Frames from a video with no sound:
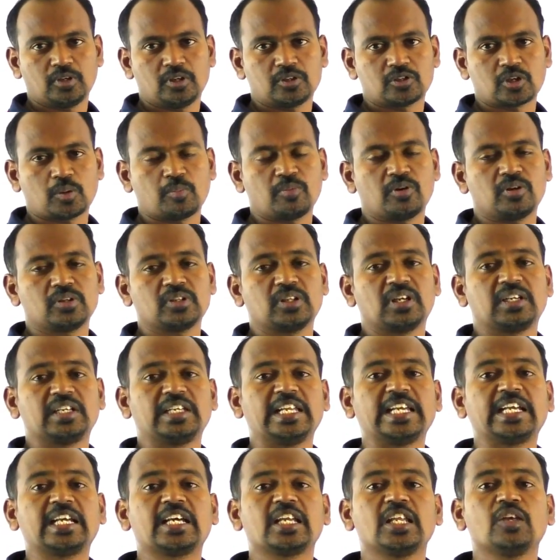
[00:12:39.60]
Suppose
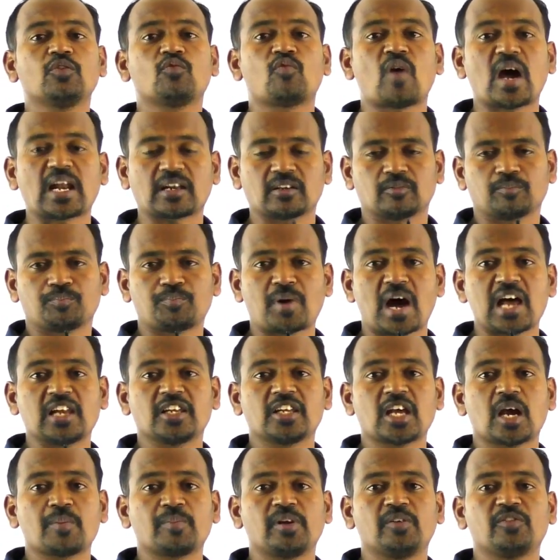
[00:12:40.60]
degree 1,
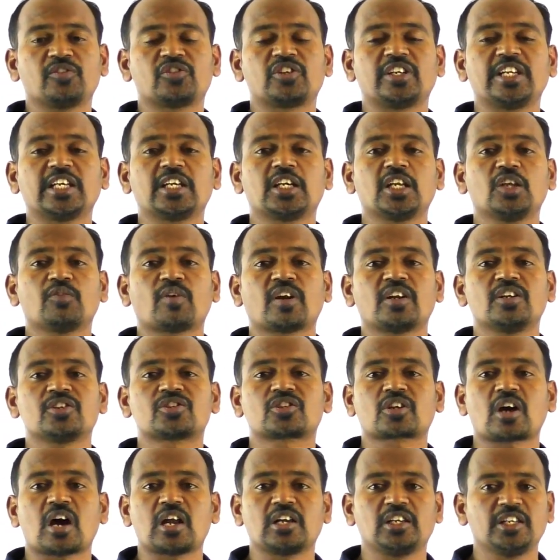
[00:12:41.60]
polynomial with degree 1
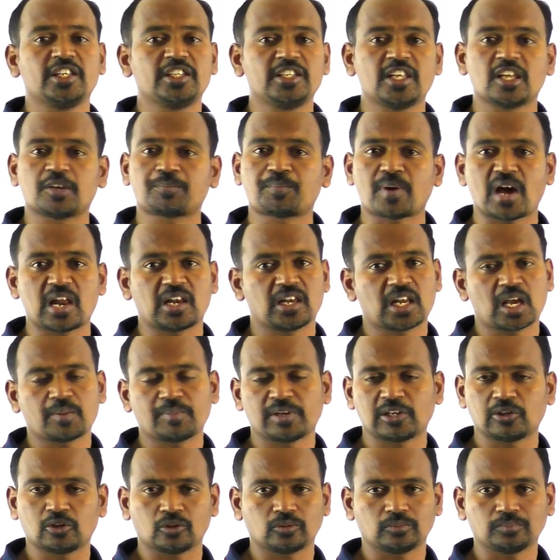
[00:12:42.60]
is called linear
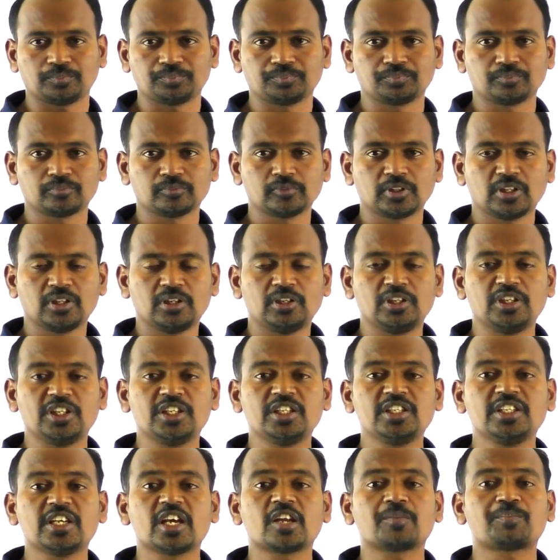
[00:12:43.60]
polynomial, no?
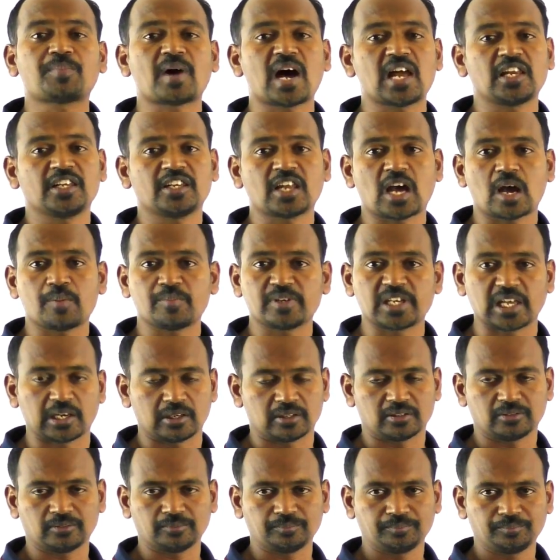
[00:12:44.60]
Linear
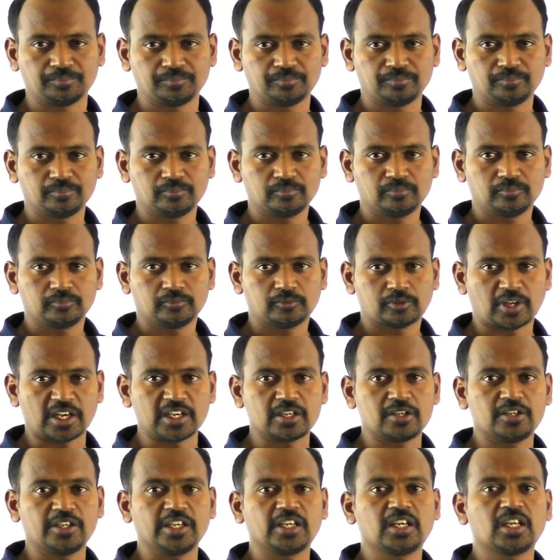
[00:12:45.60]
polynomial.
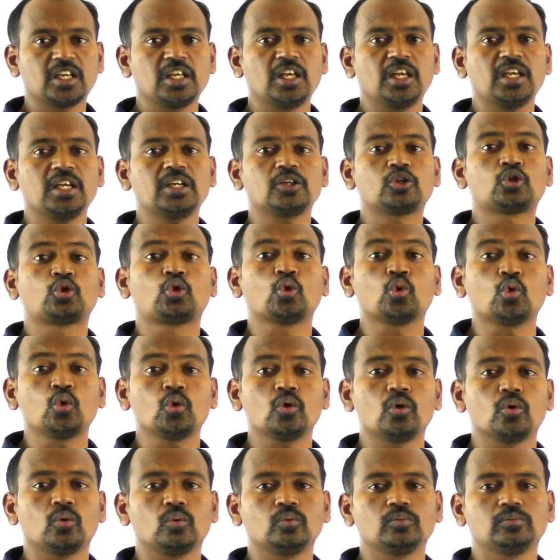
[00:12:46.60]
Right? Degree
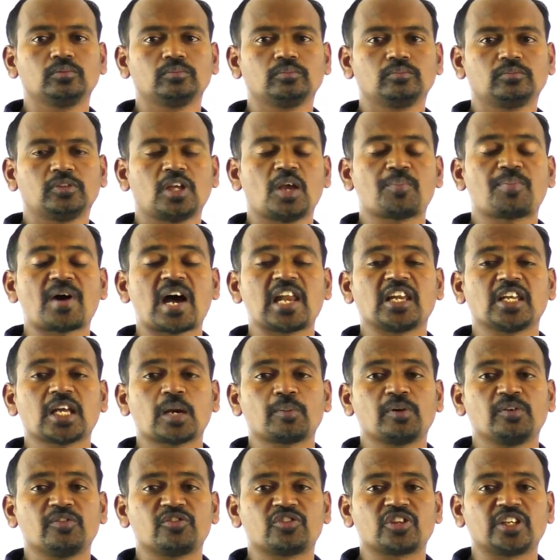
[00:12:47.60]
2, a
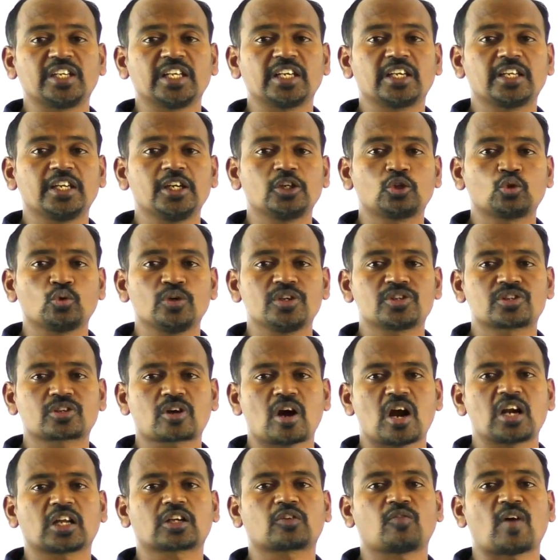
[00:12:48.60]
polynomial with degree 2 is
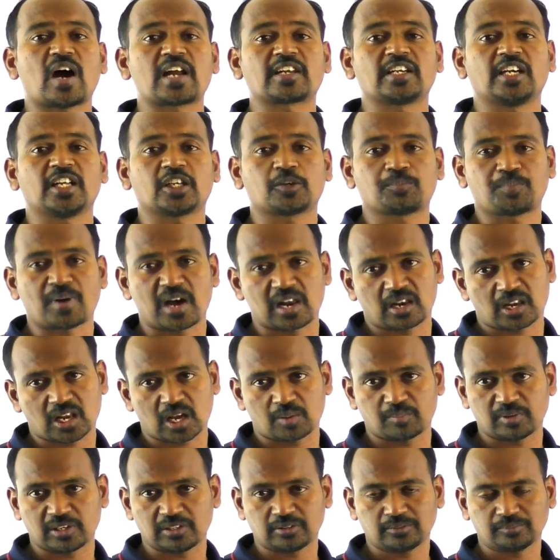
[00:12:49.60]
called quadratic
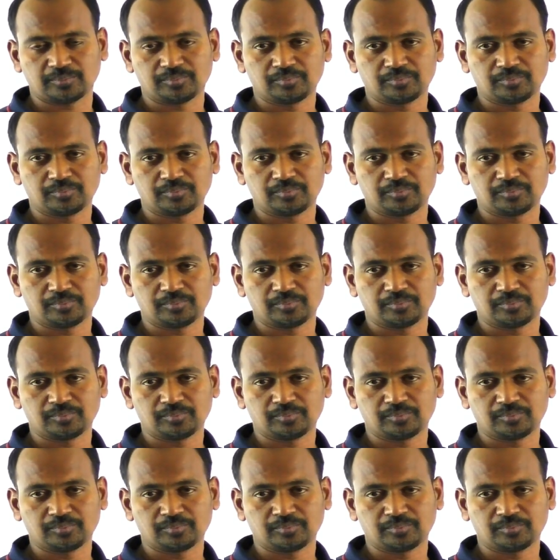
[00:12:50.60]
polynomial.